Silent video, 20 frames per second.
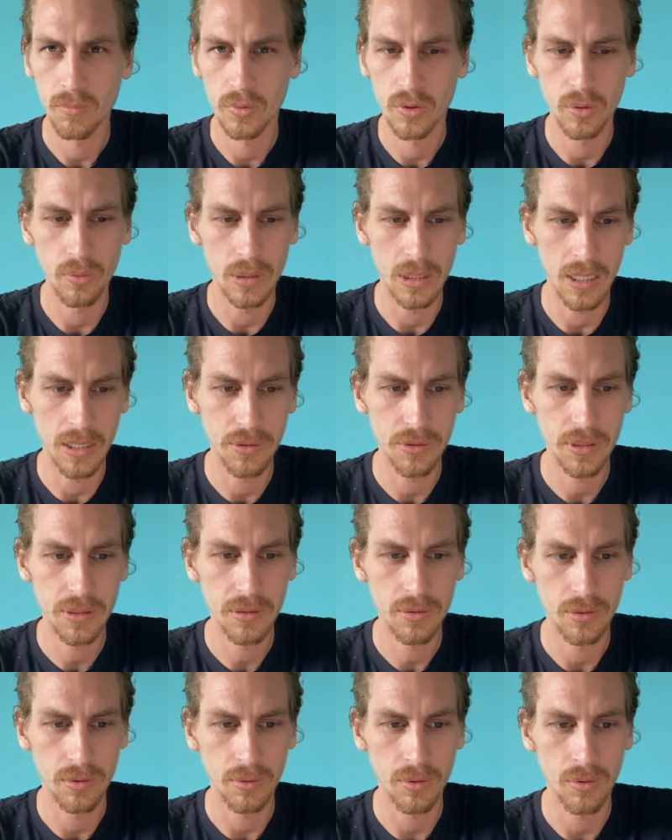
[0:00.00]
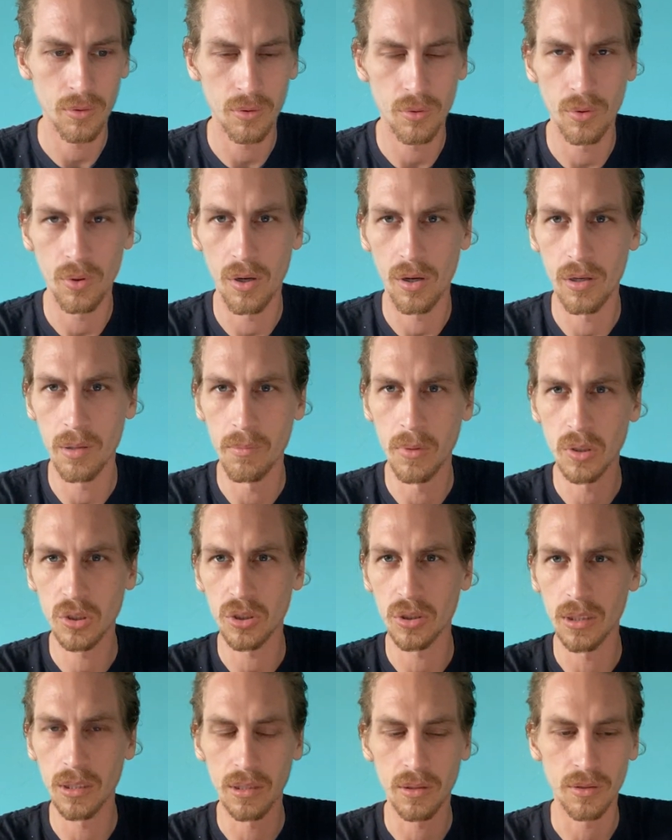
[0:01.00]
2 in 100 who are
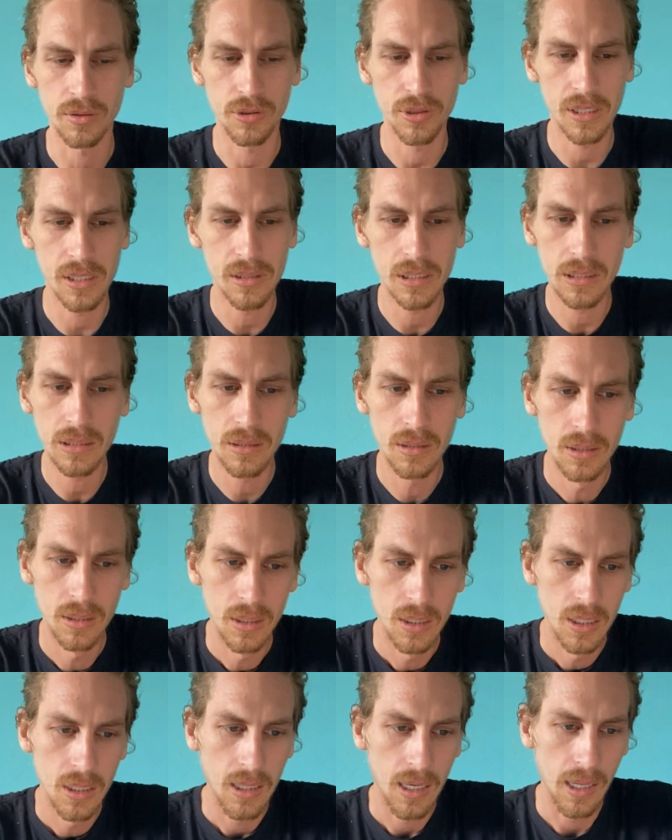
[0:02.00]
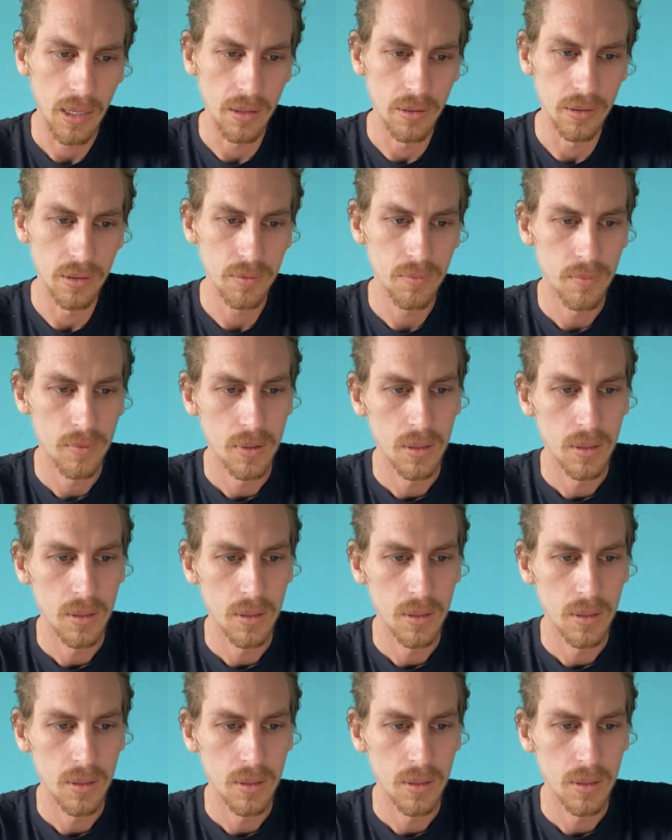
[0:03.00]
emotionally contrarian? I don't know.